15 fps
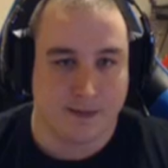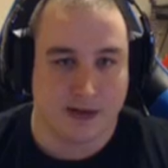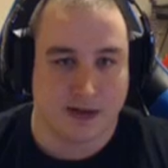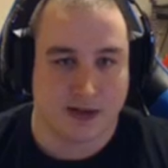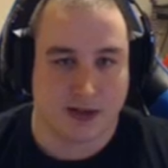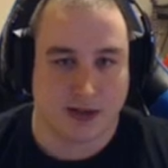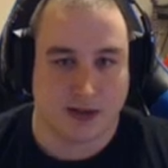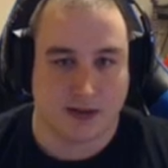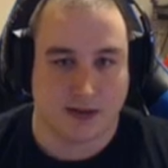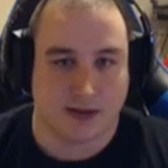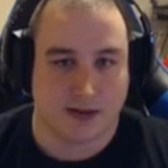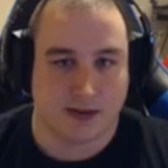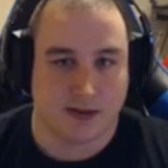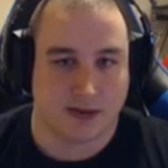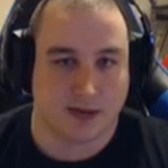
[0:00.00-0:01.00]

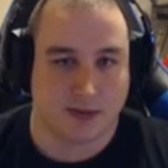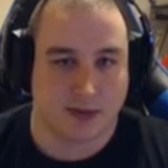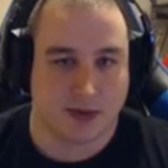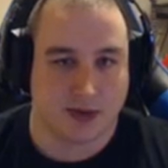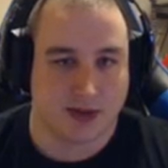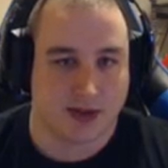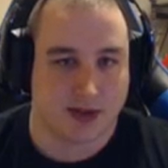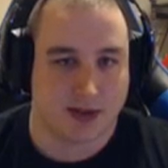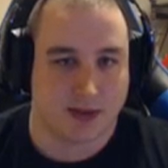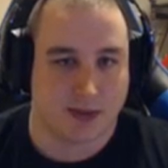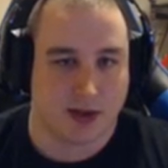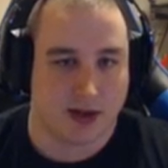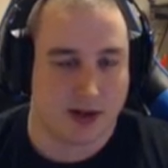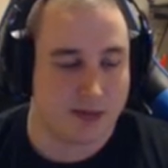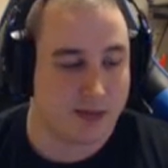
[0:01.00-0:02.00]
So we'll
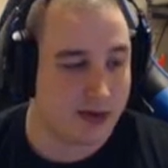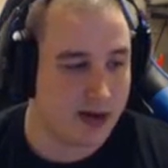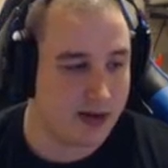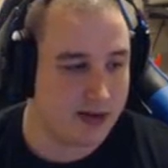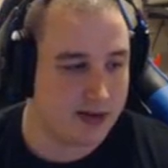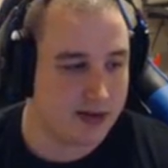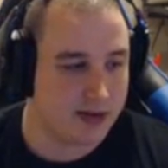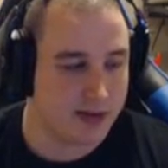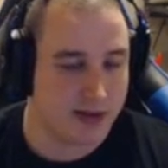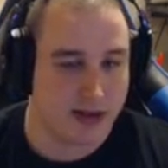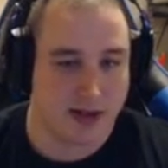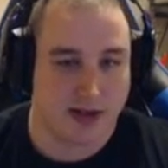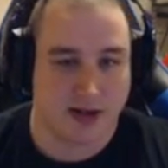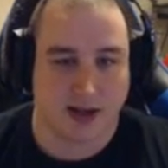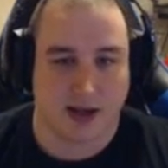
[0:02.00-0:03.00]
hop right into it.
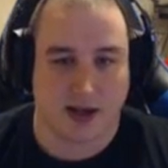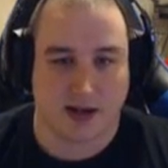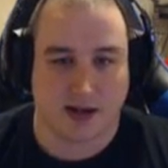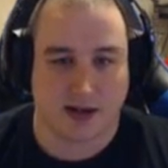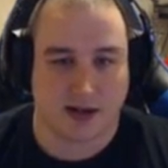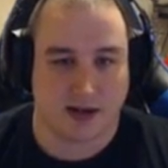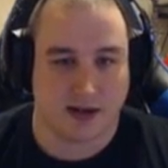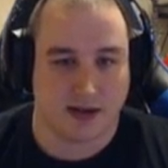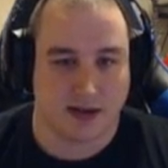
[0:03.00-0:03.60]
And again,